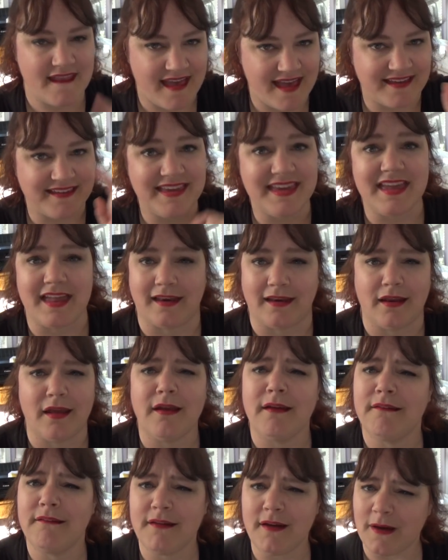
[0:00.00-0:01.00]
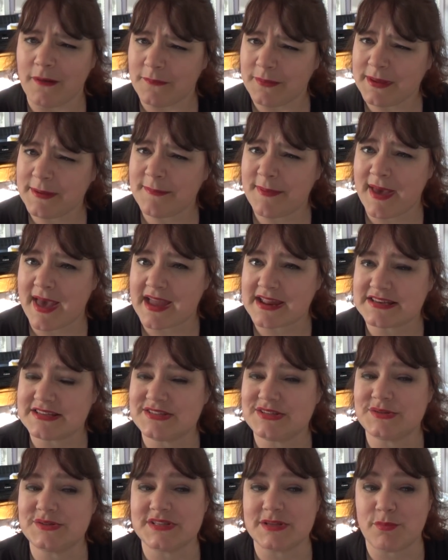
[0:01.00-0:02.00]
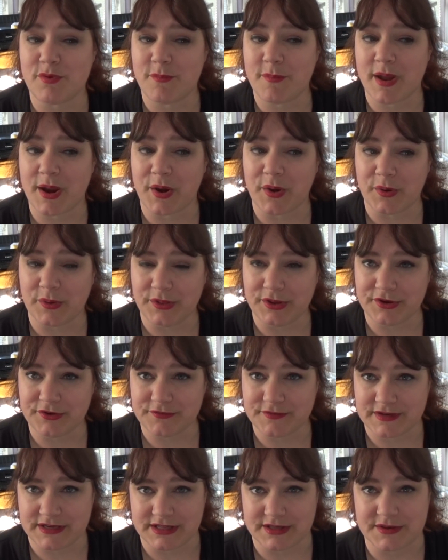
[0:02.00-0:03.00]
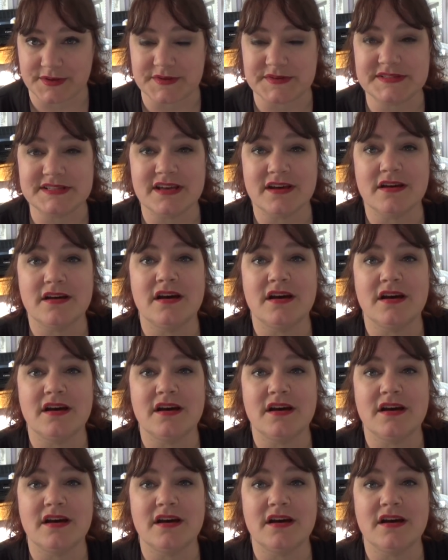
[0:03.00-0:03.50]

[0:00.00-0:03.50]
Again, going back to some of my earlier videos,